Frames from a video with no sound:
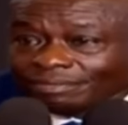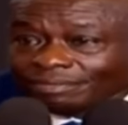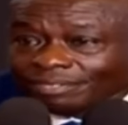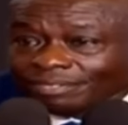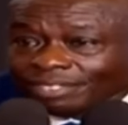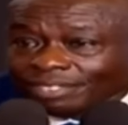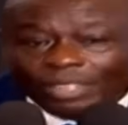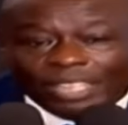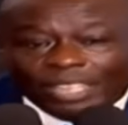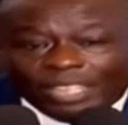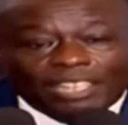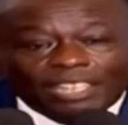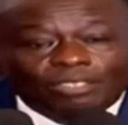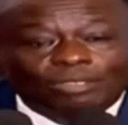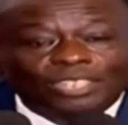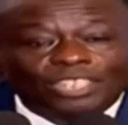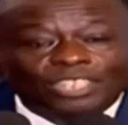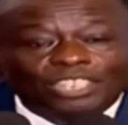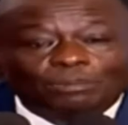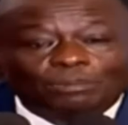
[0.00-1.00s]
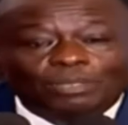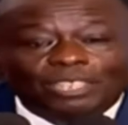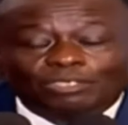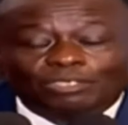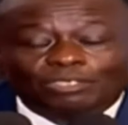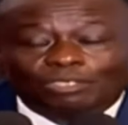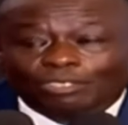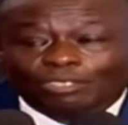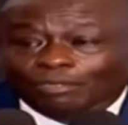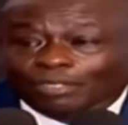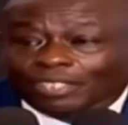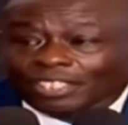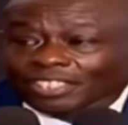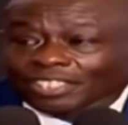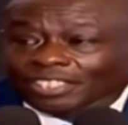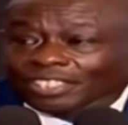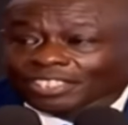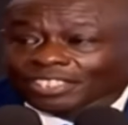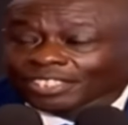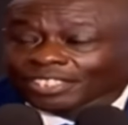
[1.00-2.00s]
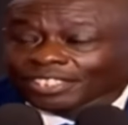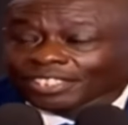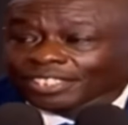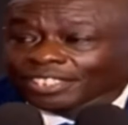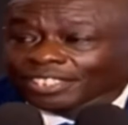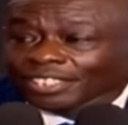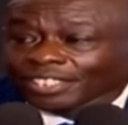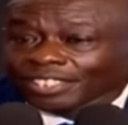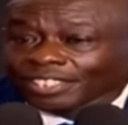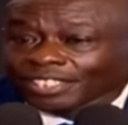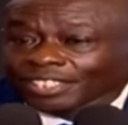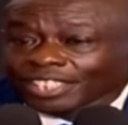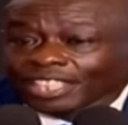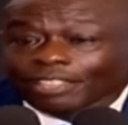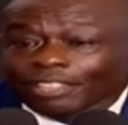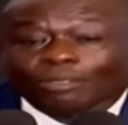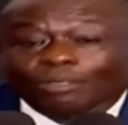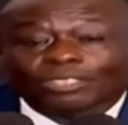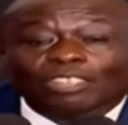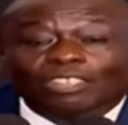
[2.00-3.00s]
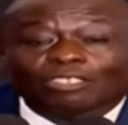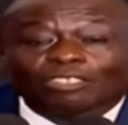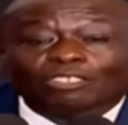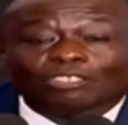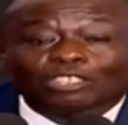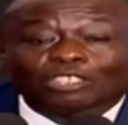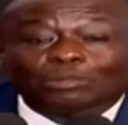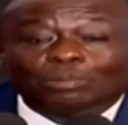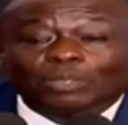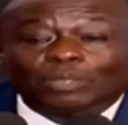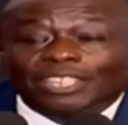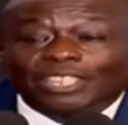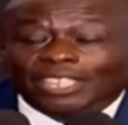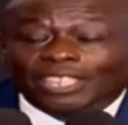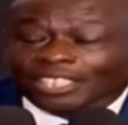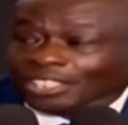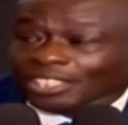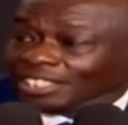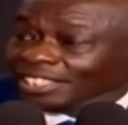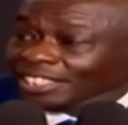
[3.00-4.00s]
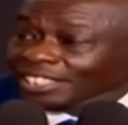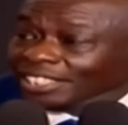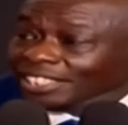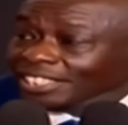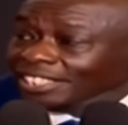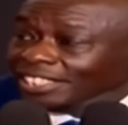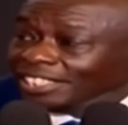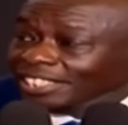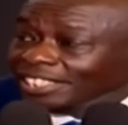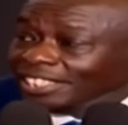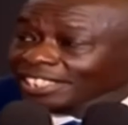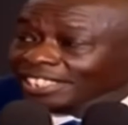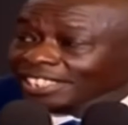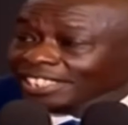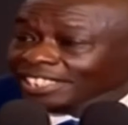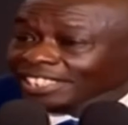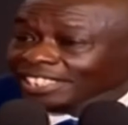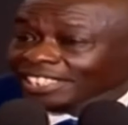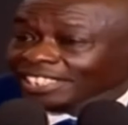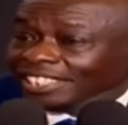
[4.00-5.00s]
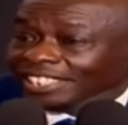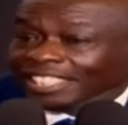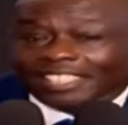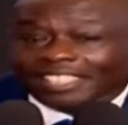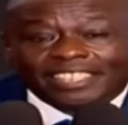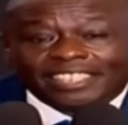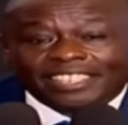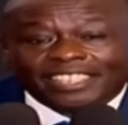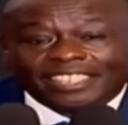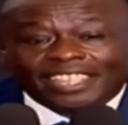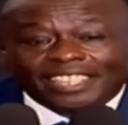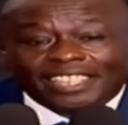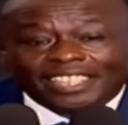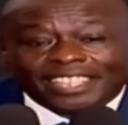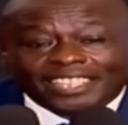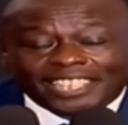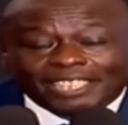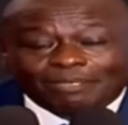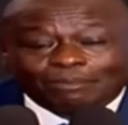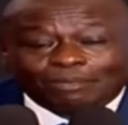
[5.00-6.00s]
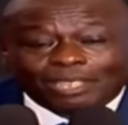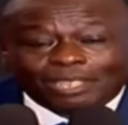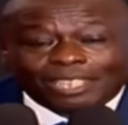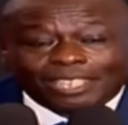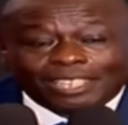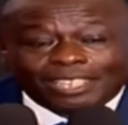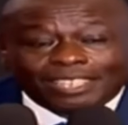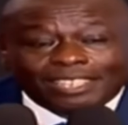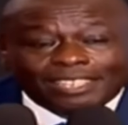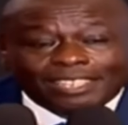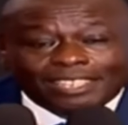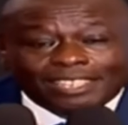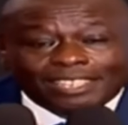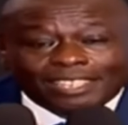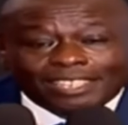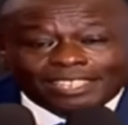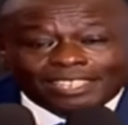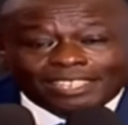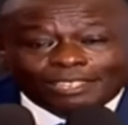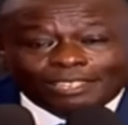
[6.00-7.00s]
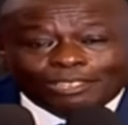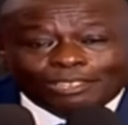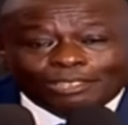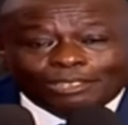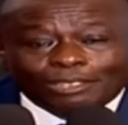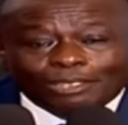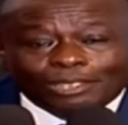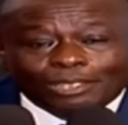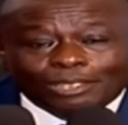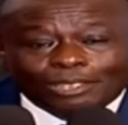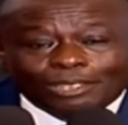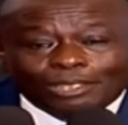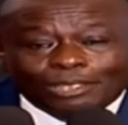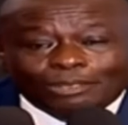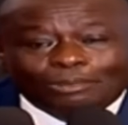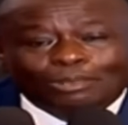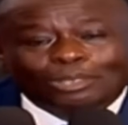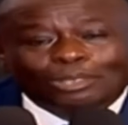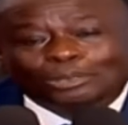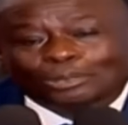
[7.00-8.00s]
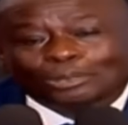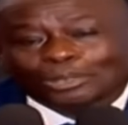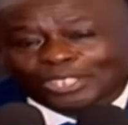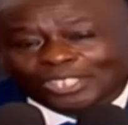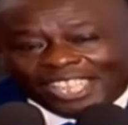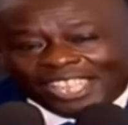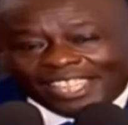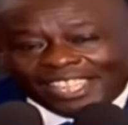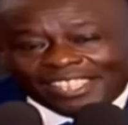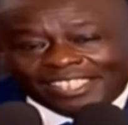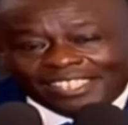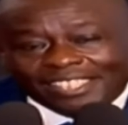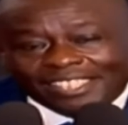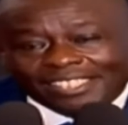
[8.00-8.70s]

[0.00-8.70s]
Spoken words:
When I called this press conference, there was a lot of speculation that Rigathi Gachagua wants to resign.